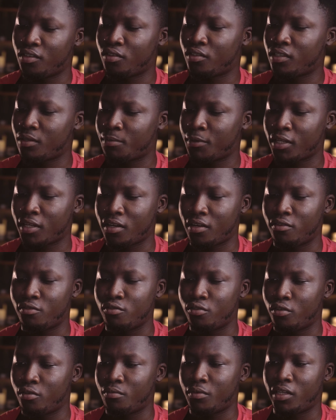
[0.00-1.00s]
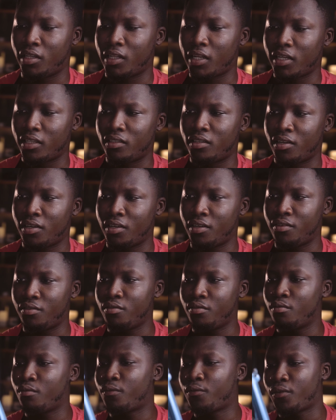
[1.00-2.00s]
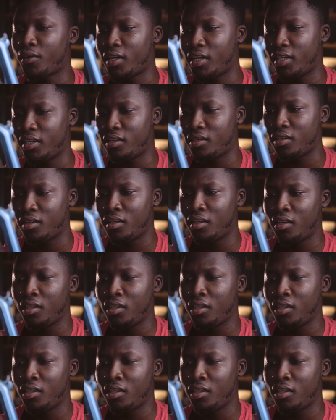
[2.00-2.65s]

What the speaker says: your typical normal lantern you find